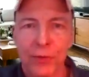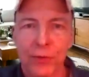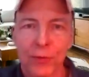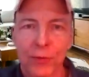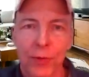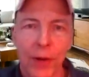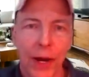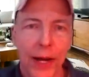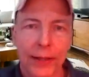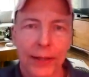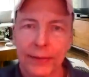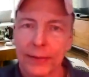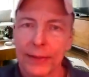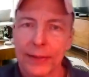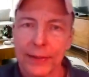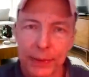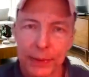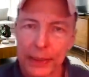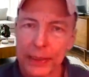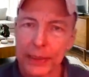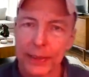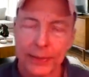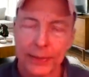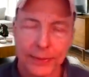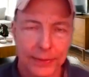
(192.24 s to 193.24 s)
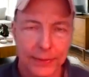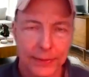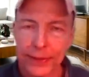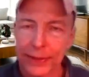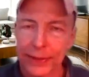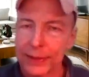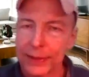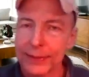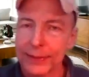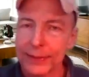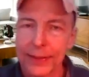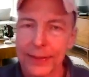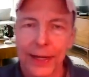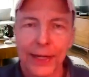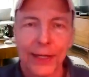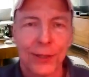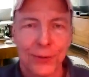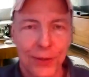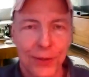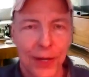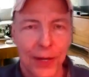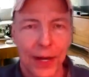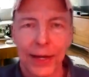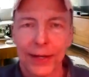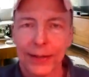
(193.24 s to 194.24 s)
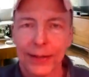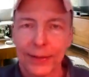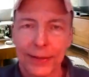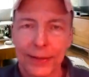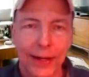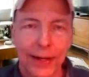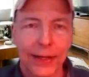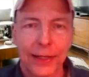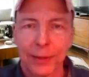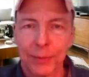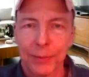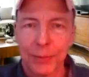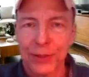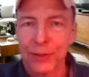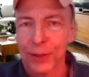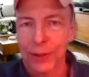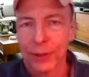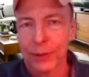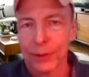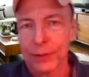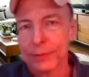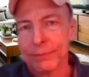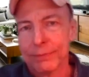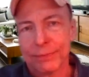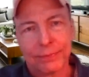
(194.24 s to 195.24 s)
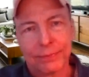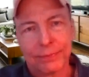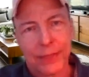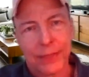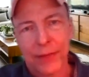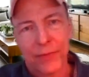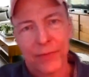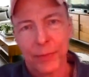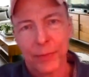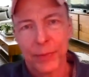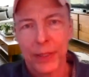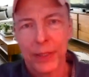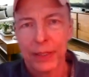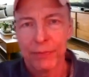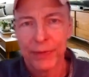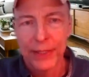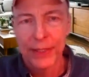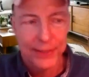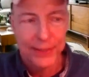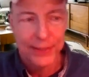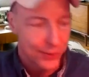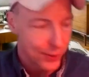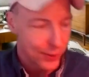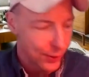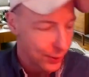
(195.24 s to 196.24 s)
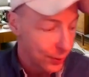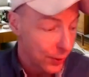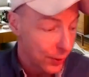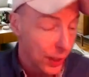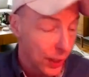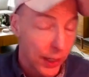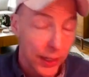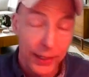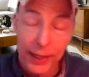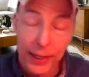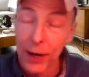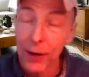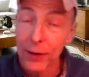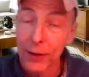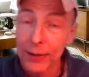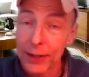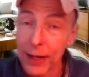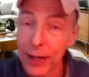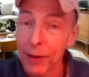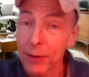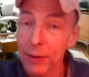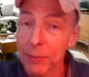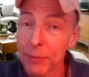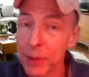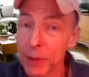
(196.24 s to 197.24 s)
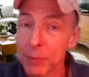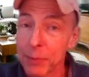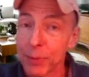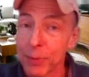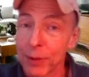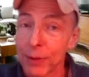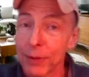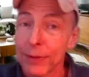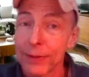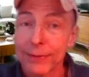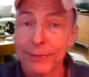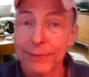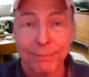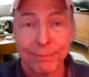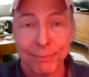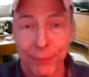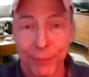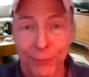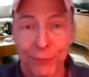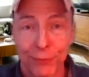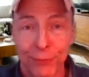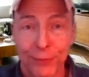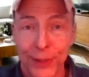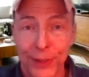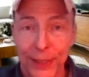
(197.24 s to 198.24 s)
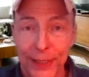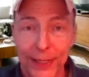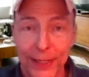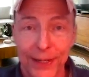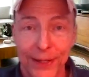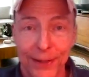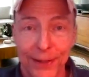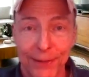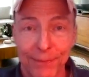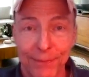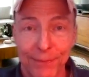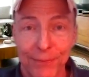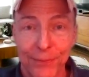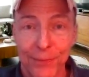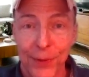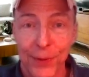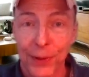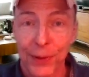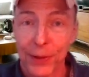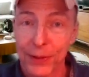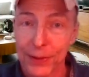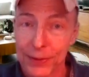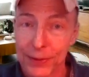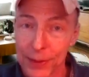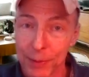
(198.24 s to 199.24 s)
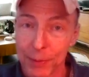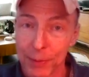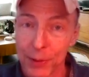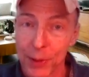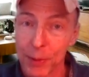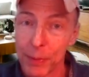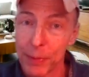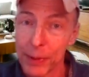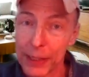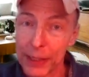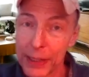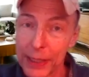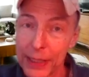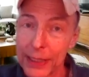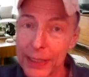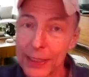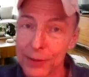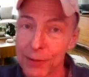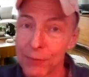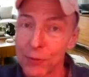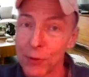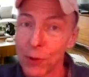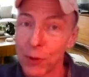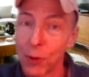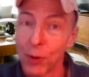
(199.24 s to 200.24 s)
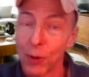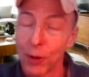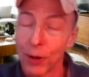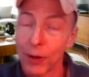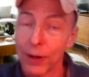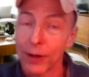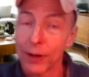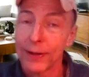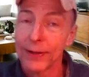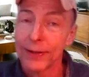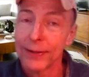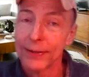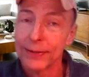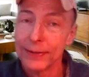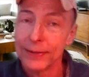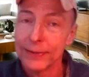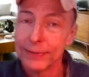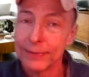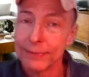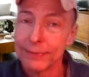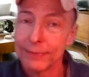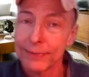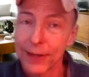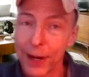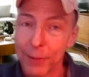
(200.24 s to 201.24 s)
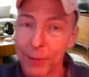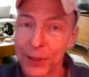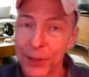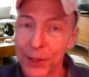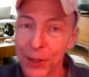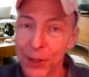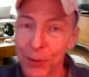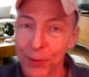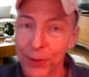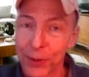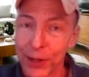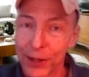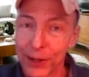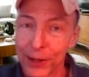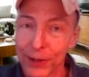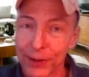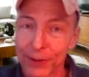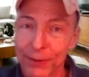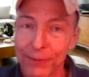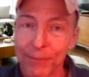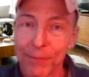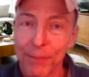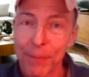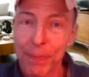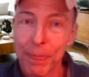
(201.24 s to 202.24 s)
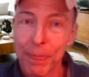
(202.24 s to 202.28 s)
distracted is because the DocuSign documents are giving me fit. So Karen, I remember some of the beginnings of your comedy career.